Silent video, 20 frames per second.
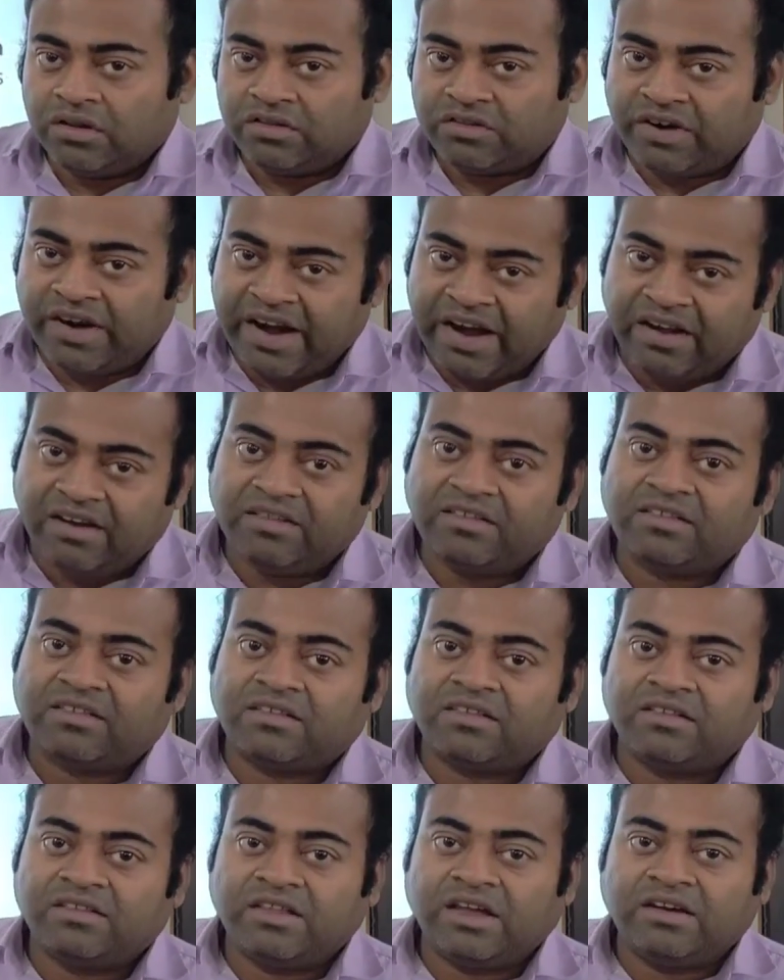
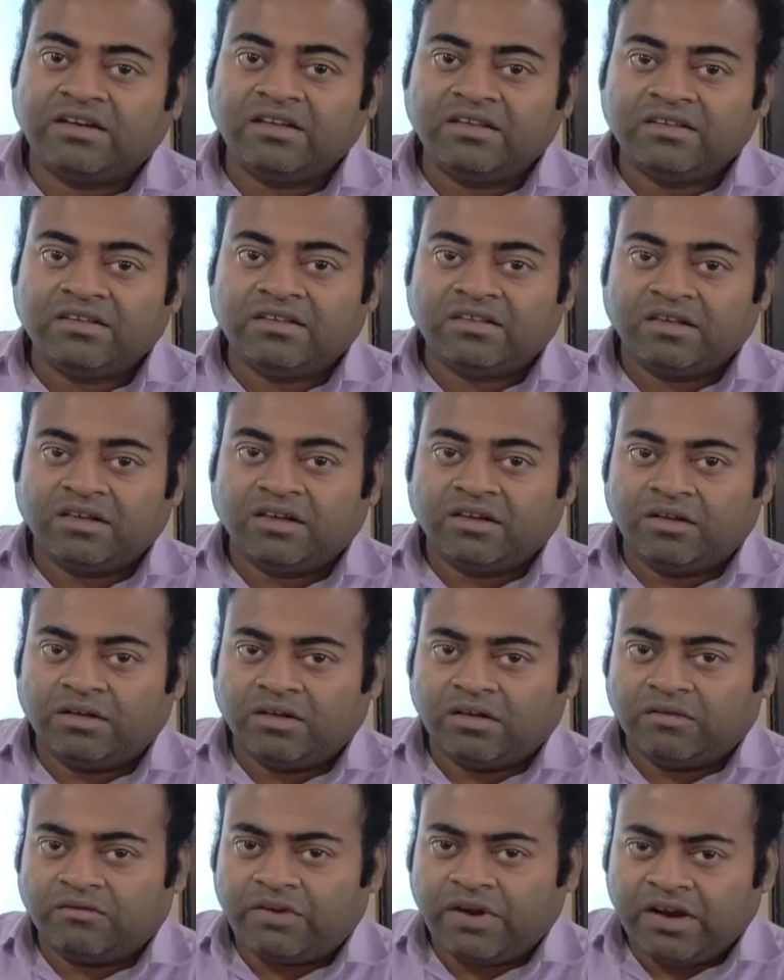threads, that is
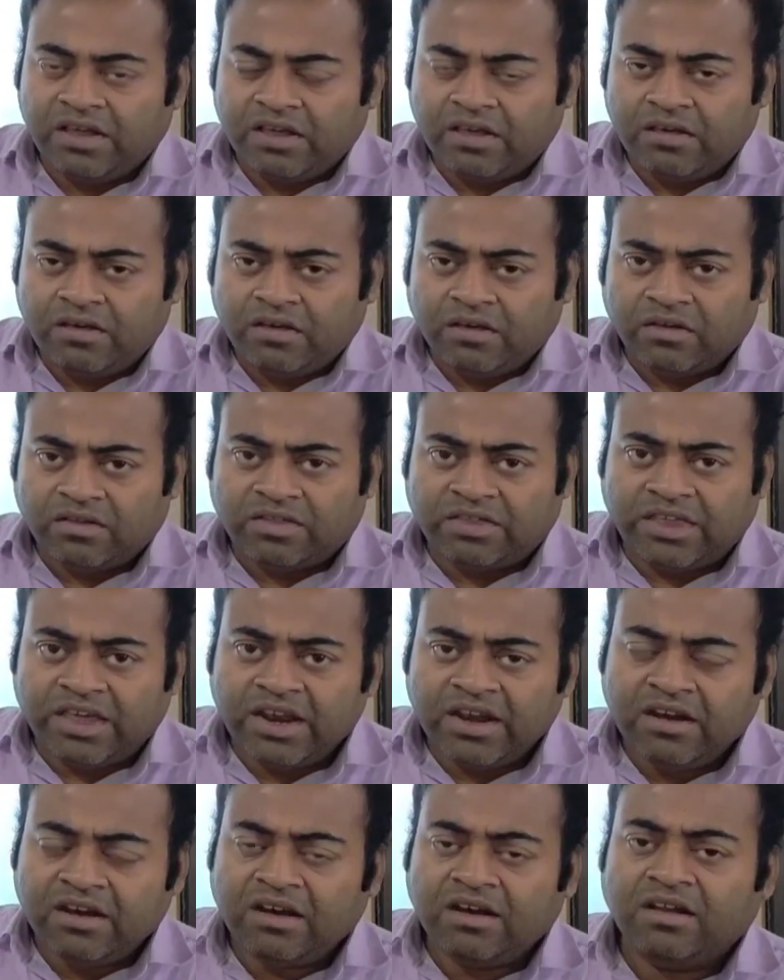very
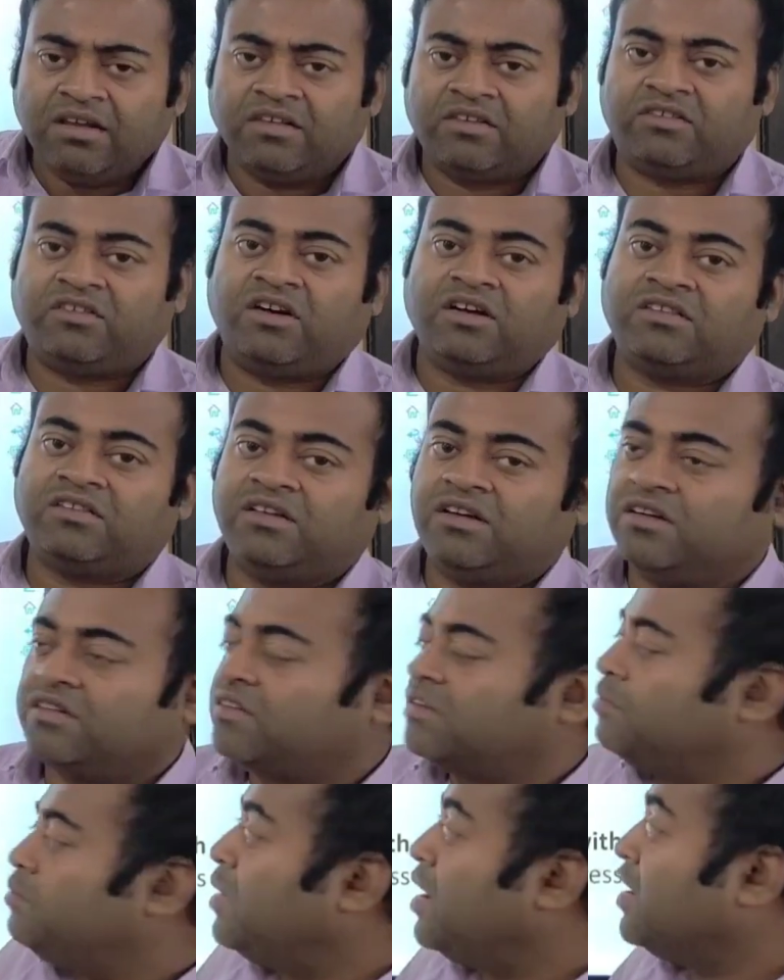thin
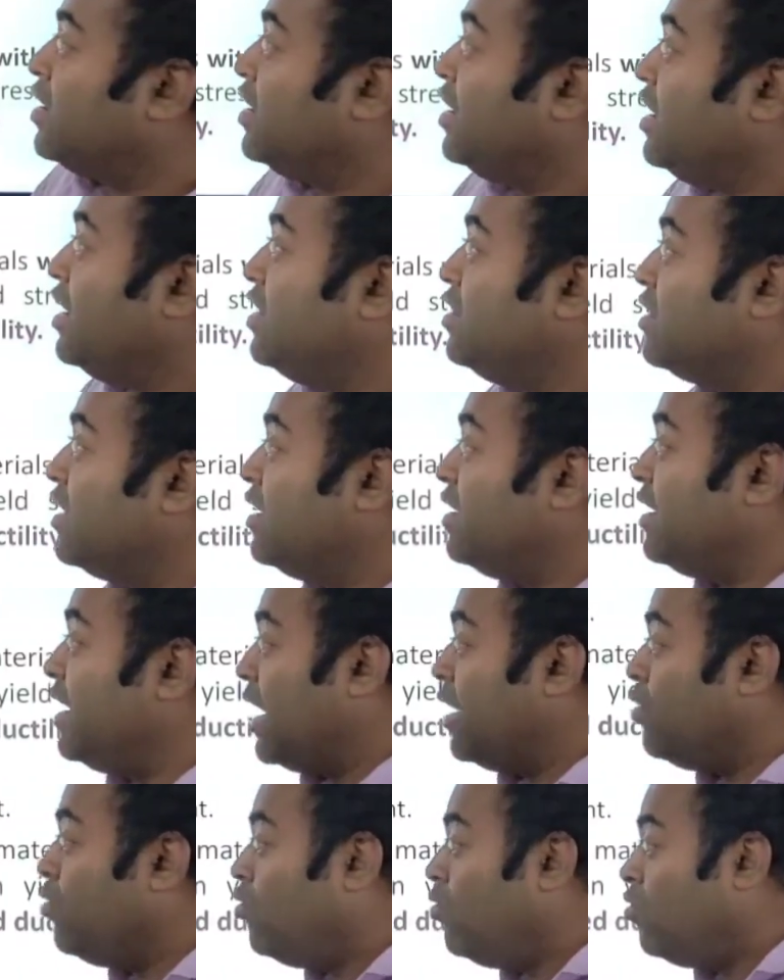structures, but in the
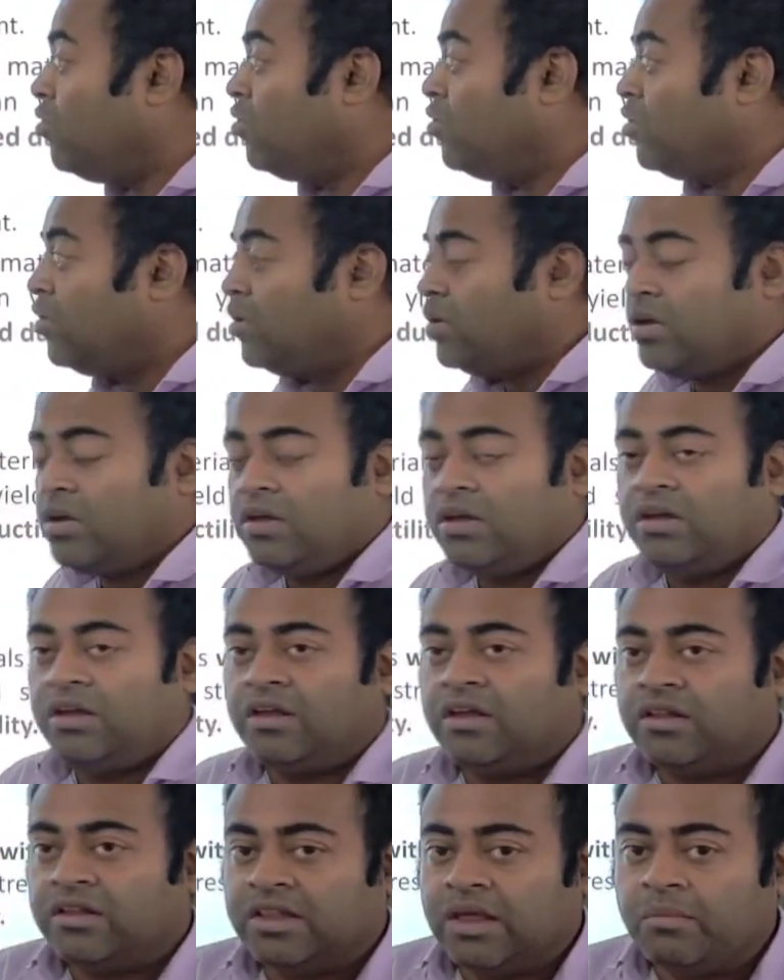nano
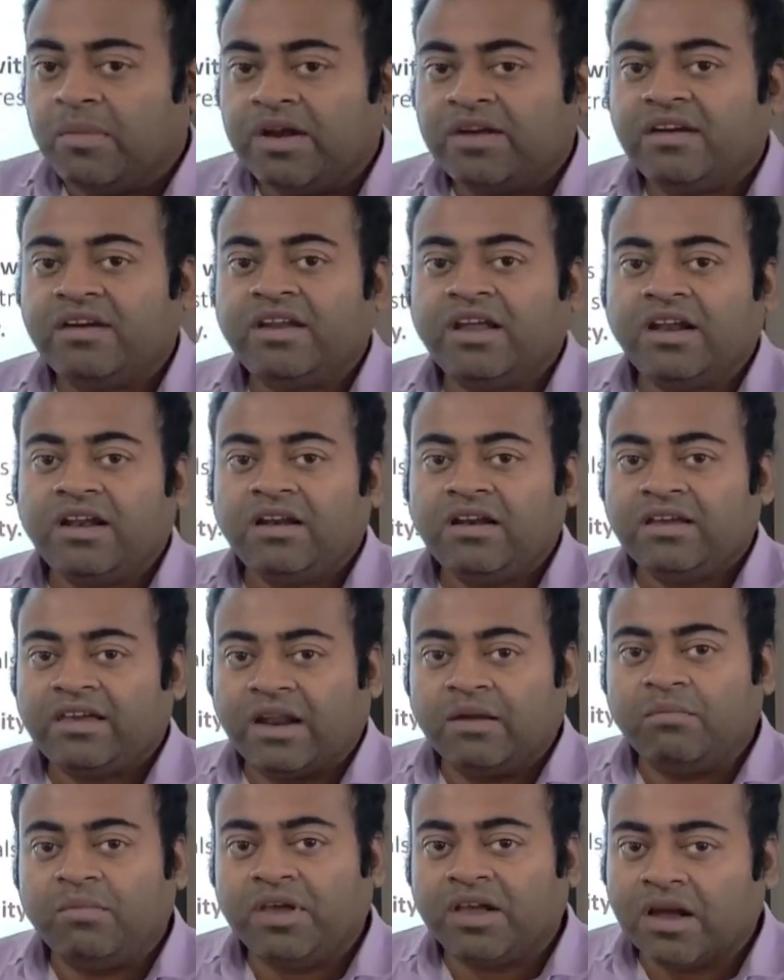the material
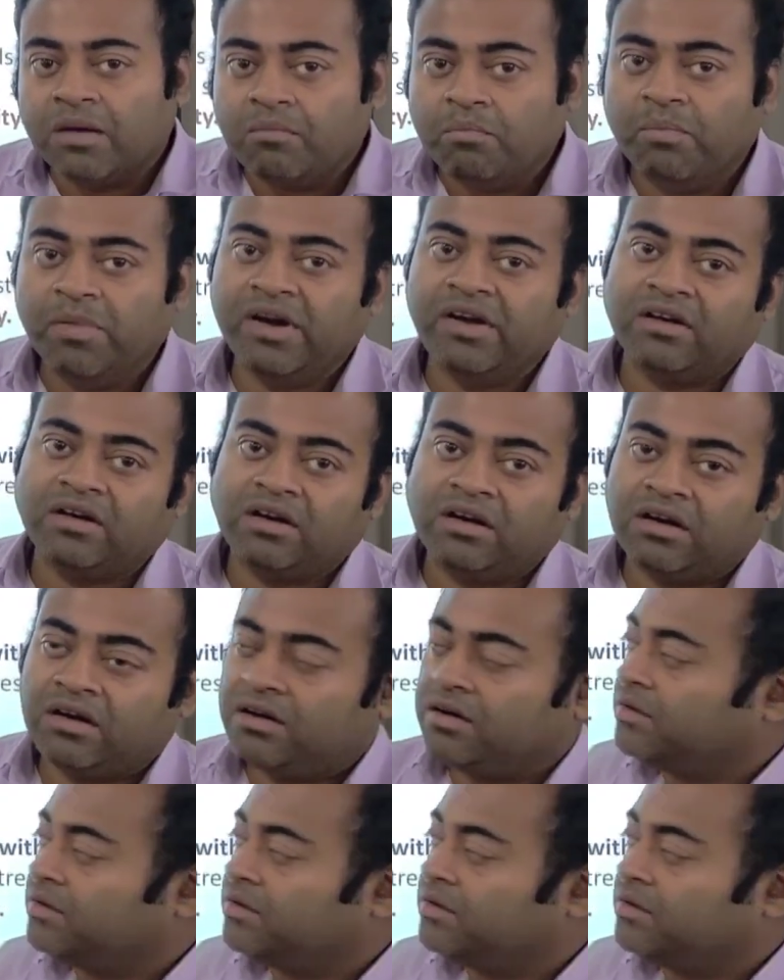can become brittle,